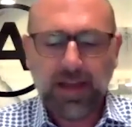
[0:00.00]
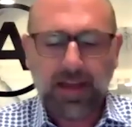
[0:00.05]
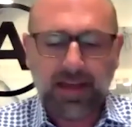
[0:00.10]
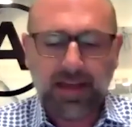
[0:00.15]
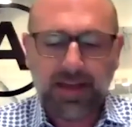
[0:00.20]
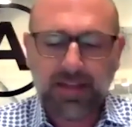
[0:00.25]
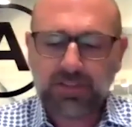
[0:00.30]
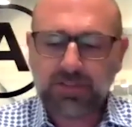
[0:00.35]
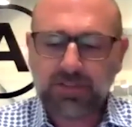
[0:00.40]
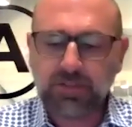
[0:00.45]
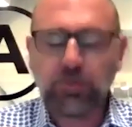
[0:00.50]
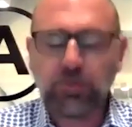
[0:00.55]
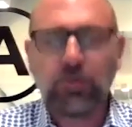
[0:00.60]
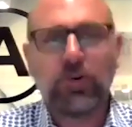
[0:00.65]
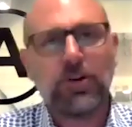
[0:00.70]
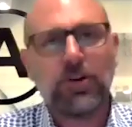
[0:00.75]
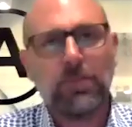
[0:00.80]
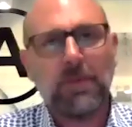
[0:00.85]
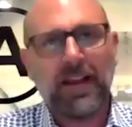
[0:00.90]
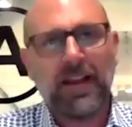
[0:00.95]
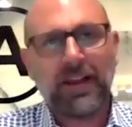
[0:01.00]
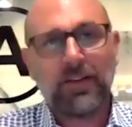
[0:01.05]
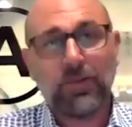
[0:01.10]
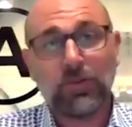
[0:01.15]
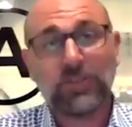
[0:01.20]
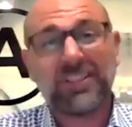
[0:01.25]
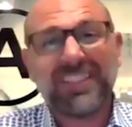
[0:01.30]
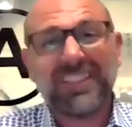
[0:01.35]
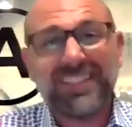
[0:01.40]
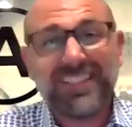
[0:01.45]
uh, to automate
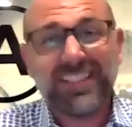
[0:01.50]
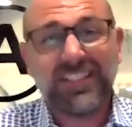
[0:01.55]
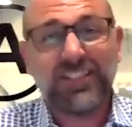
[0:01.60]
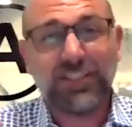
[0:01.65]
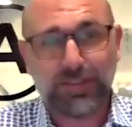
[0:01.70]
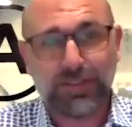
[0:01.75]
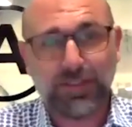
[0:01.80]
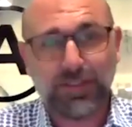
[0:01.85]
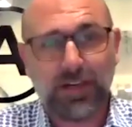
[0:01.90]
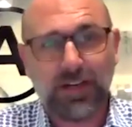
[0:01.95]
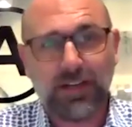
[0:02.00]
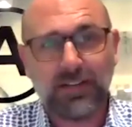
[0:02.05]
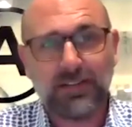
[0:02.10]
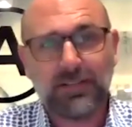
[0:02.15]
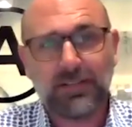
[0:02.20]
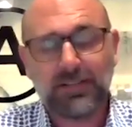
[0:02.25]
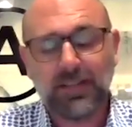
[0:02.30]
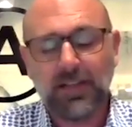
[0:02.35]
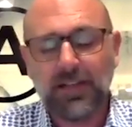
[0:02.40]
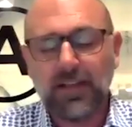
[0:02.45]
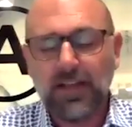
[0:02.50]
or to digitize